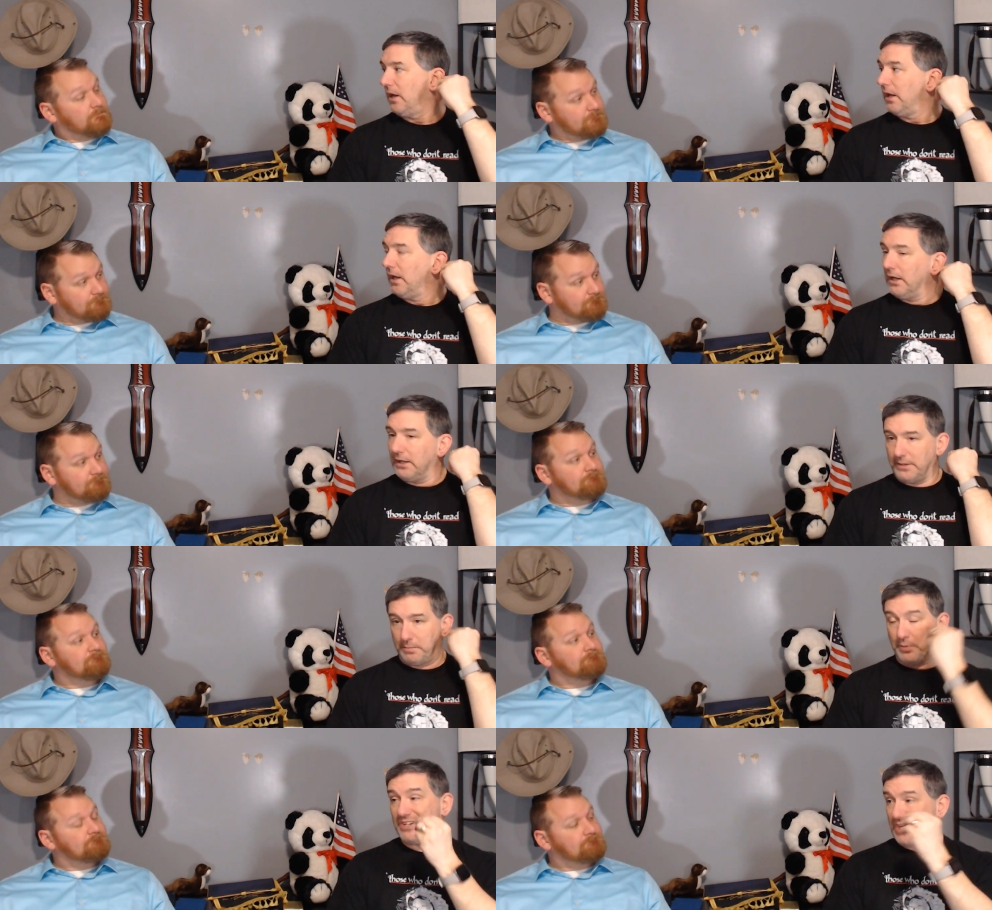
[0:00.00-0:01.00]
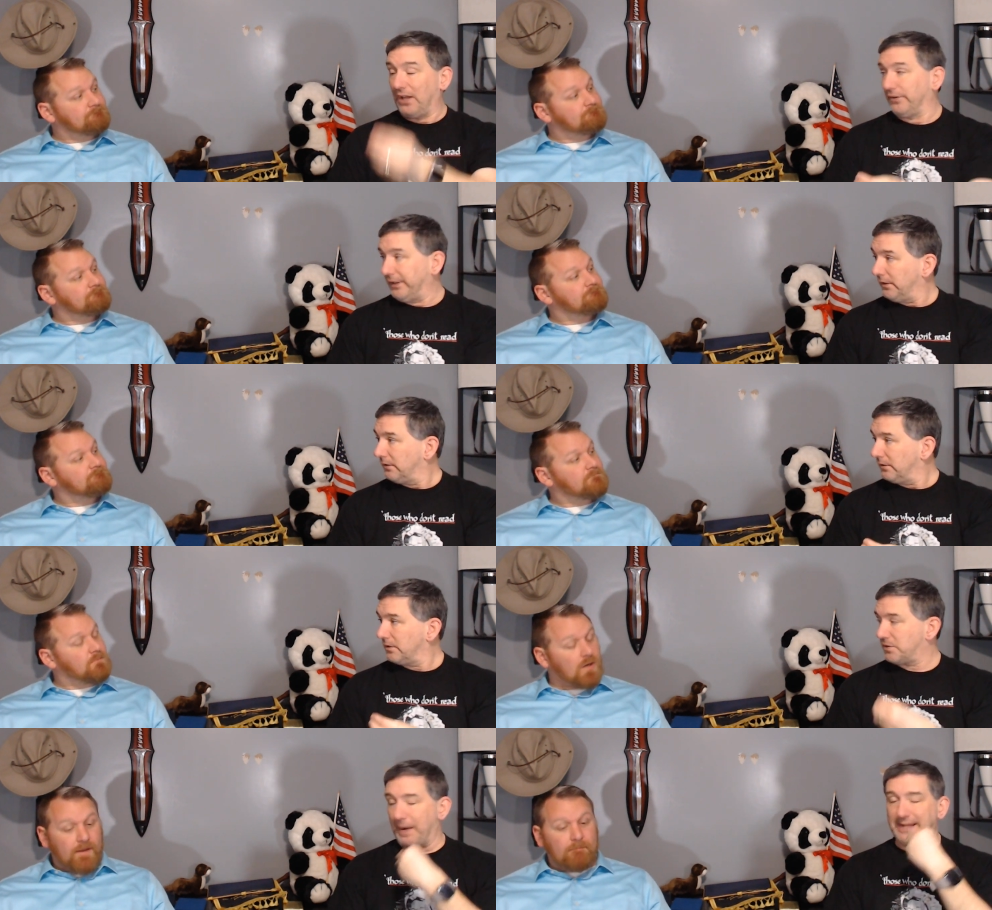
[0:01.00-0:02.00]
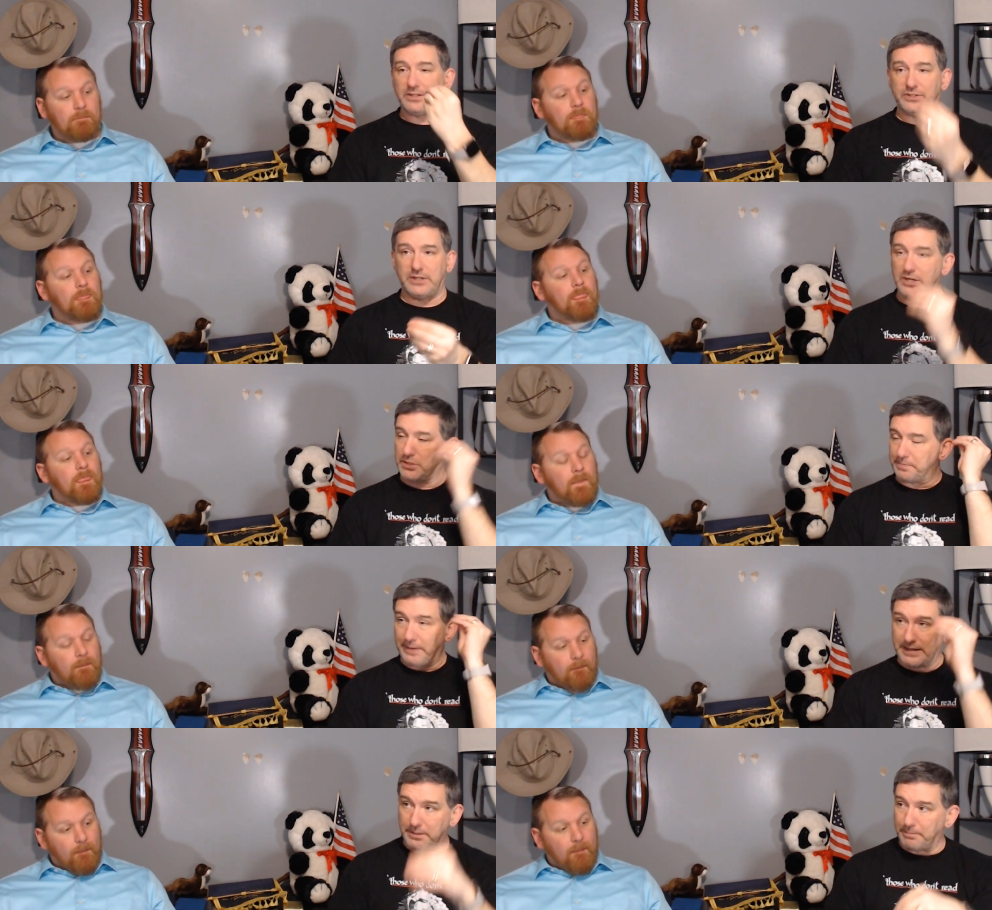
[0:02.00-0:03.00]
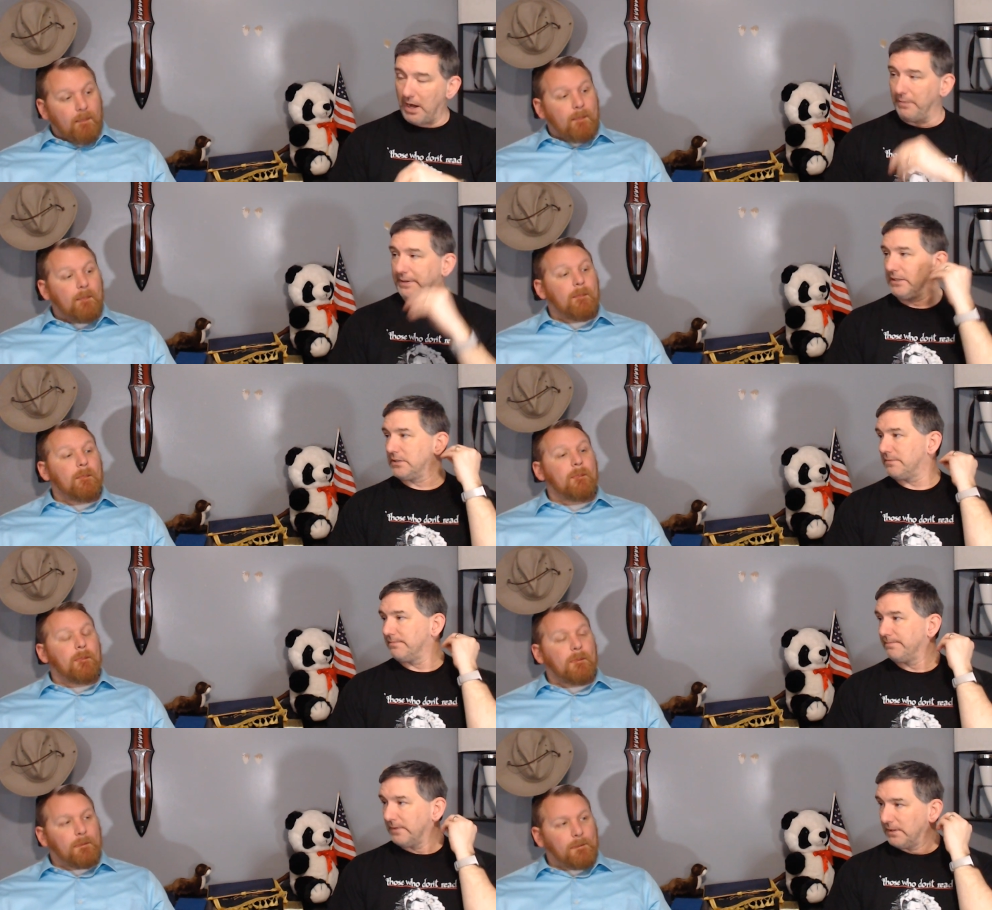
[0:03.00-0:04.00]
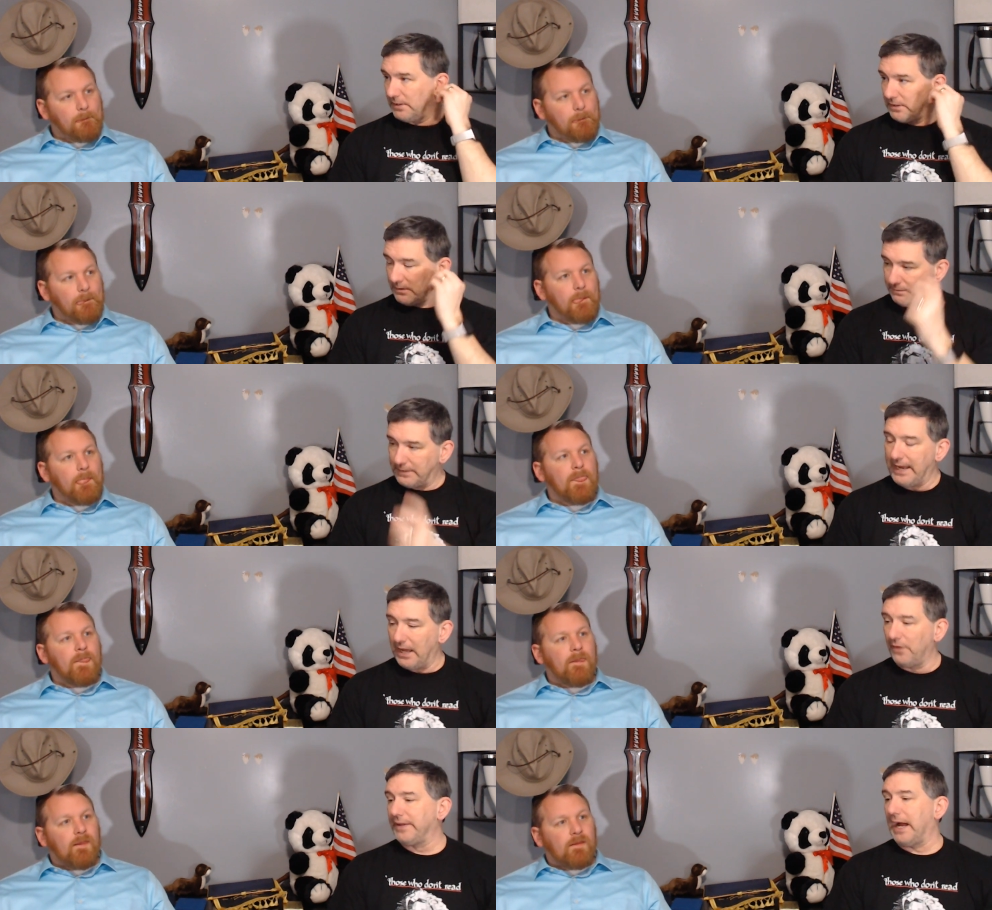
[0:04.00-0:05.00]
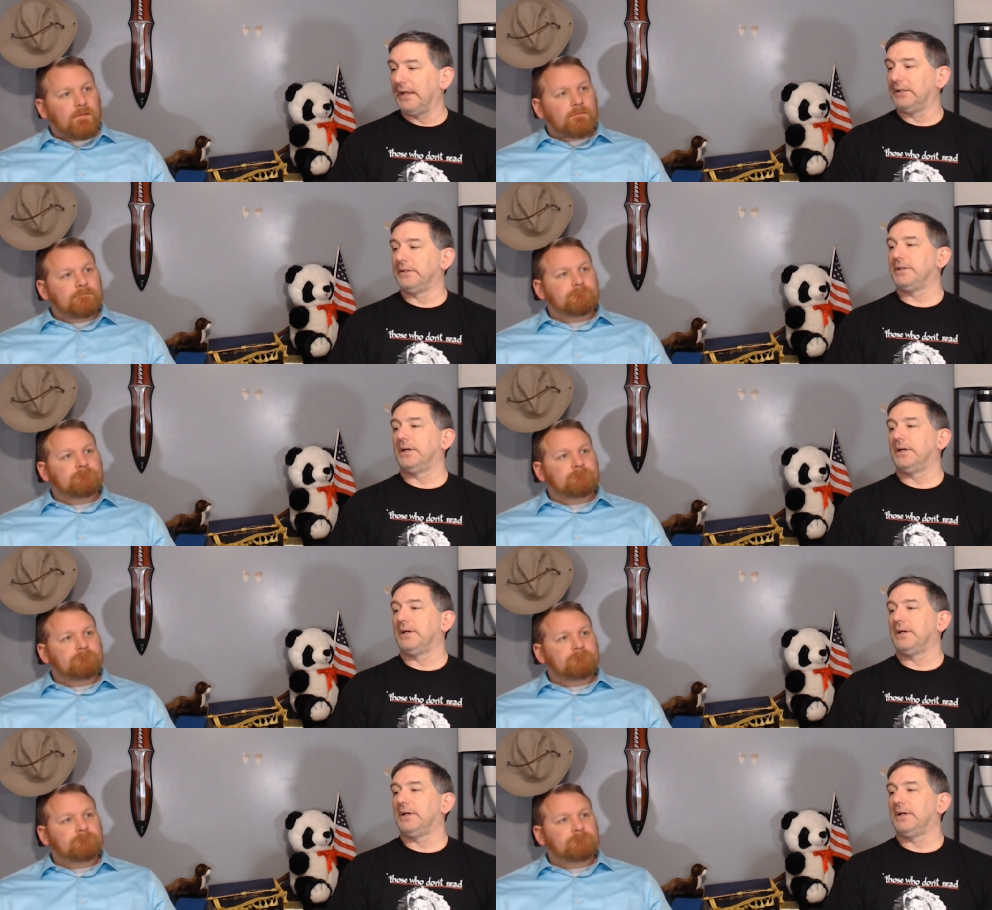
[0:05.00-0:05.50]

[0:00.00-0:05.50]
Speaker 1: Mm-hmm. The British held it, despite right. the siege, despite the bombings. They held the island